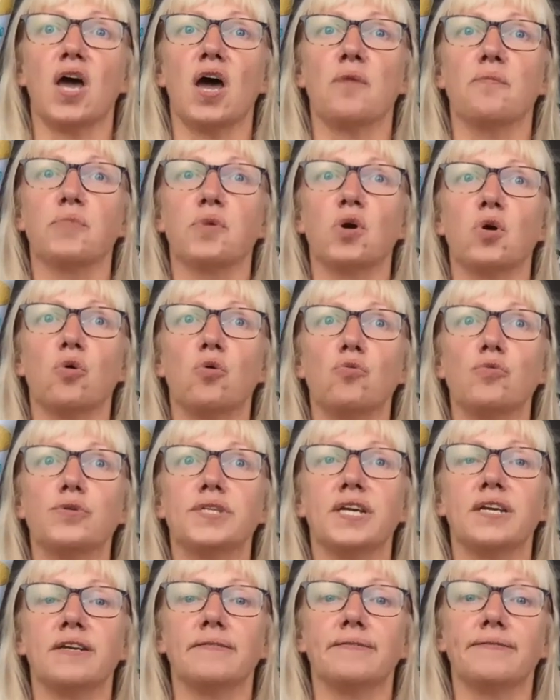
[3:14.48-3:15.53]
cause
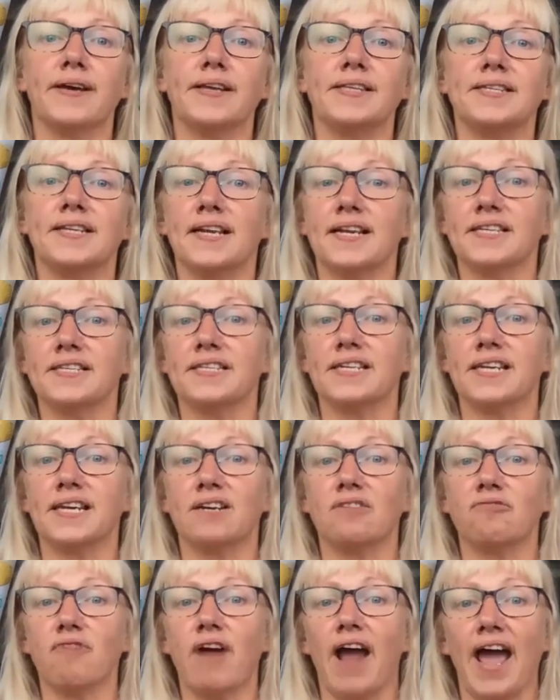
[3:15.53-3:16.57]
infertility
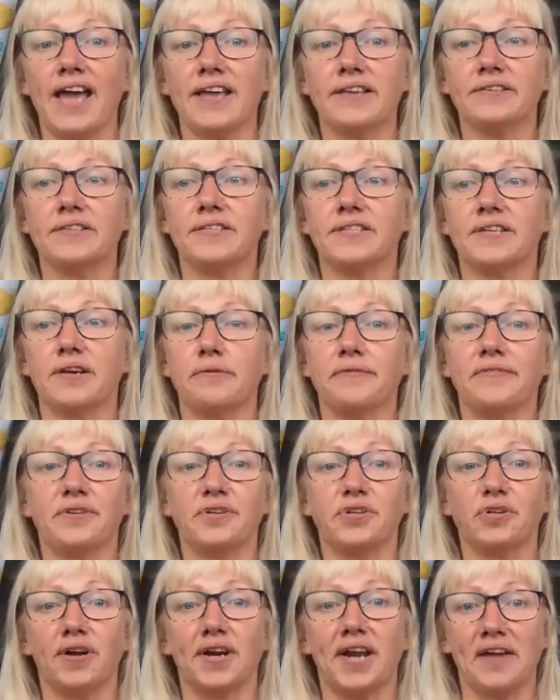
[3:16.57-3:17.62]
in rats. So if you're
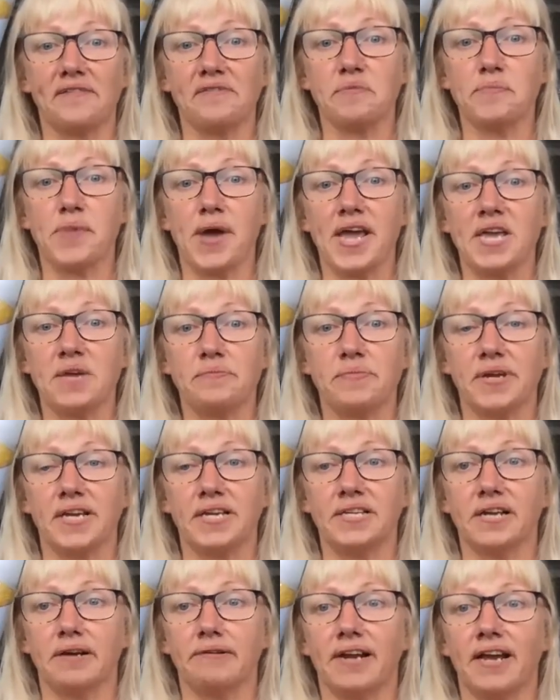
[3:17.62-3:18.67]
trying to have a baby,
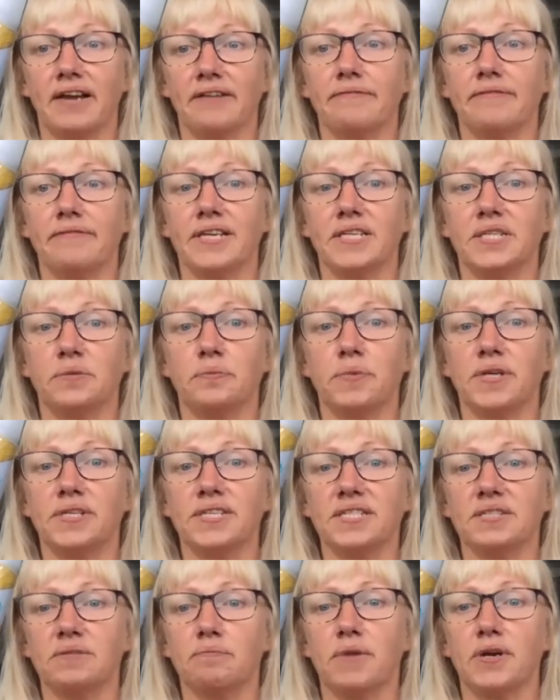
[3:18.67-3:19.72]
don't have this. But it
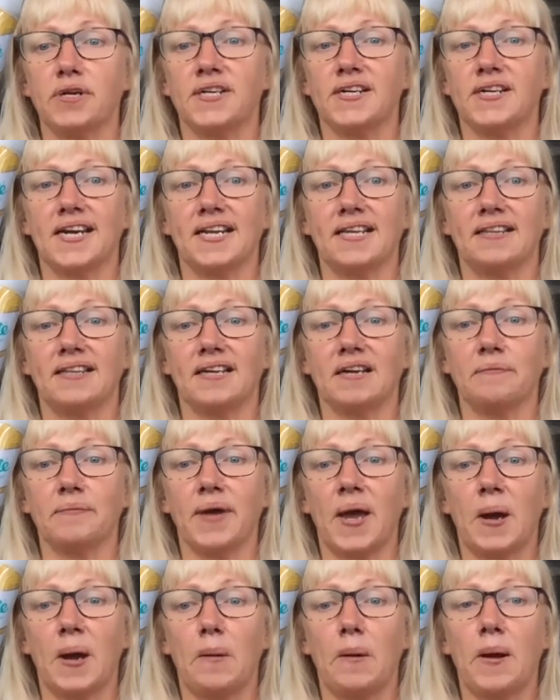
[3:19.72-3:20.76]
doesn't mention anything
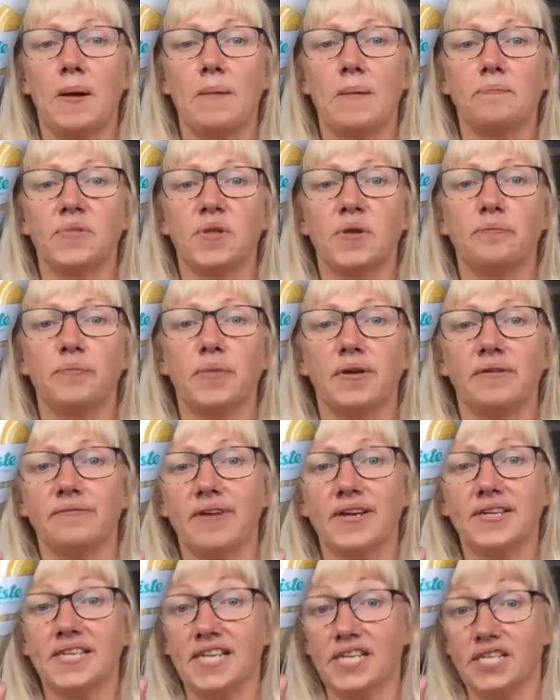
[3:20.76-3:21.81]
about being
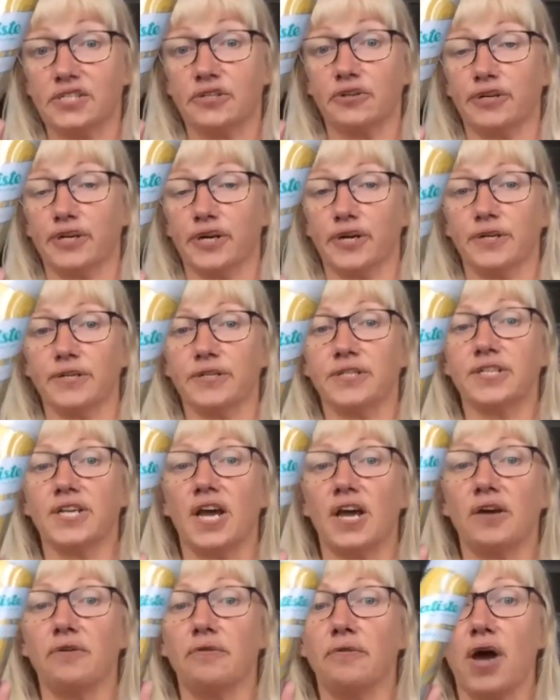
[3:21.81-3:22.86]
fed estrogen.
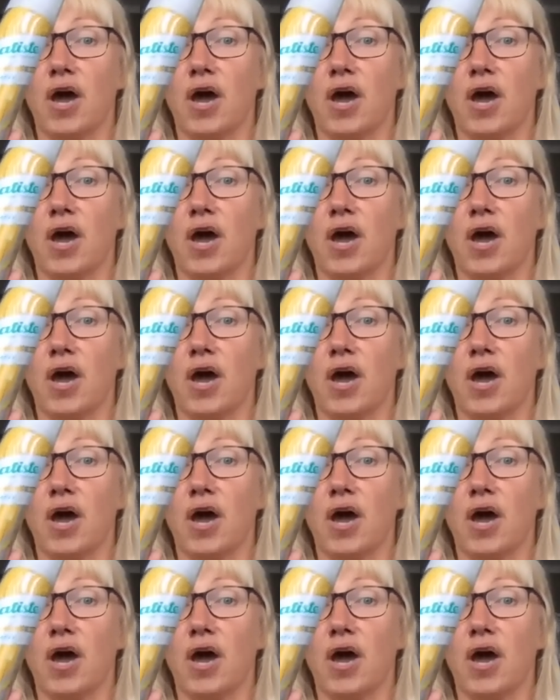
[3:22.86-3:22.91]
So